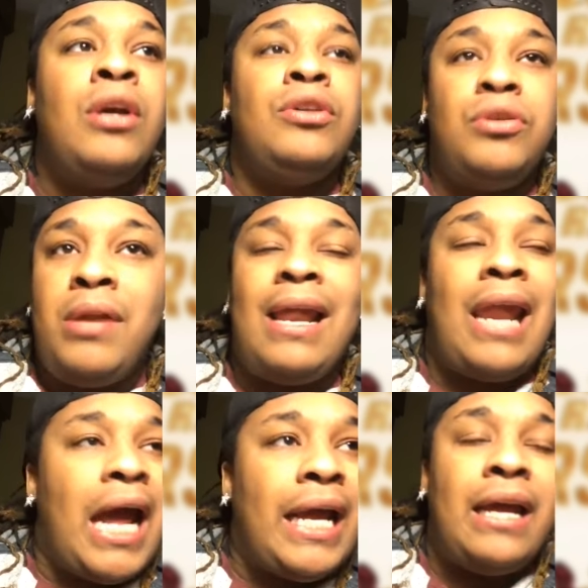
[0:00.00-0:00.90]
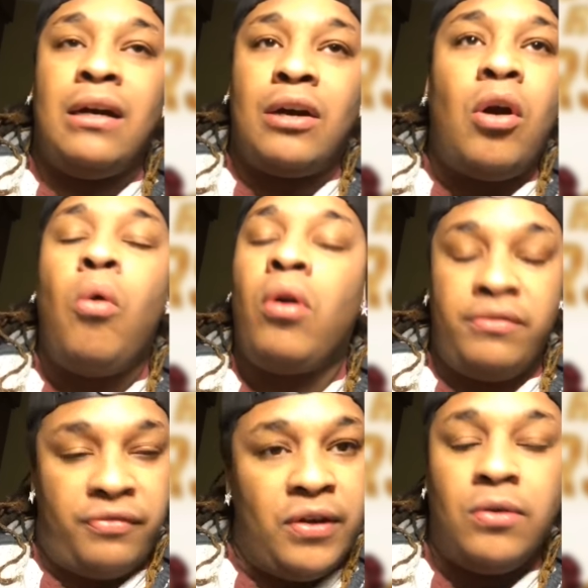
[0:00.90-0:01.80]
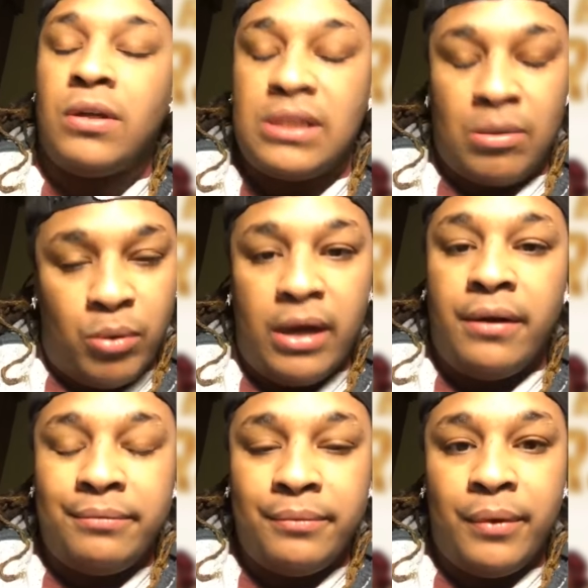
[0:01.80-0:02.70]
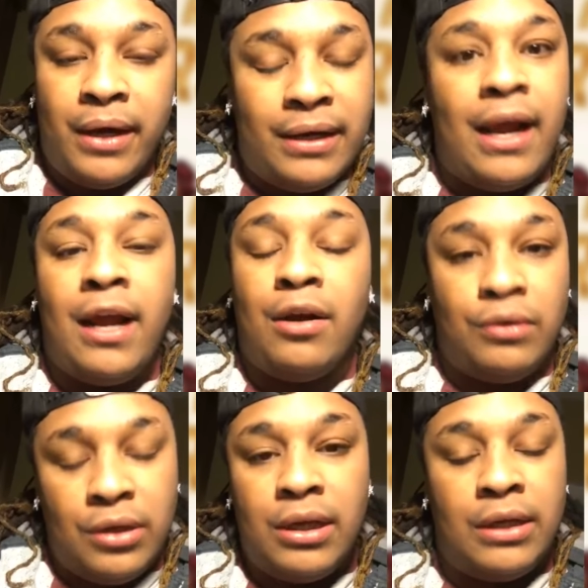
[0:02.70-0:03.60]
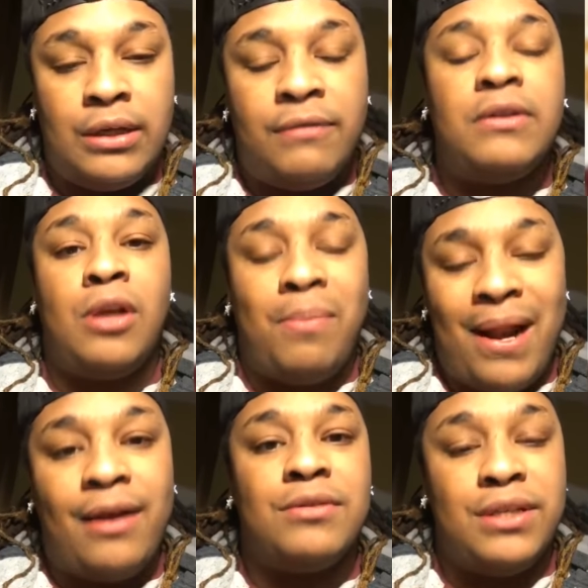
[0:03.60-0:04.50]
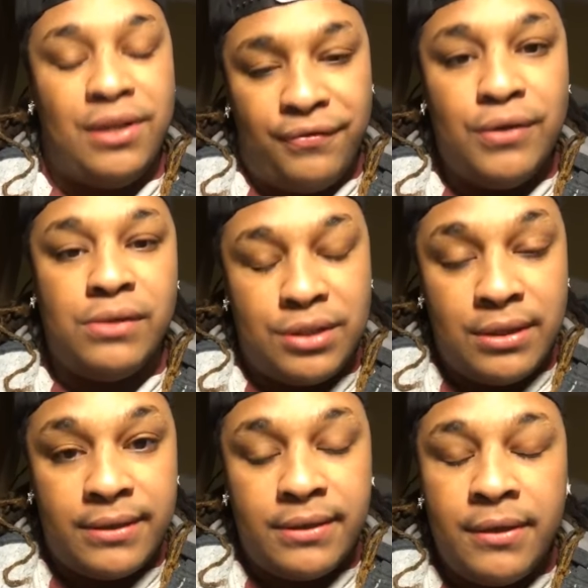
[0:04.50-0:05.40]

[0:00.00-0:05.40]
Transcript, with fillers: Do that like in a cornfield or somewhere where they ain't gonna look, uh, nobody ain't gonna see your foolishness.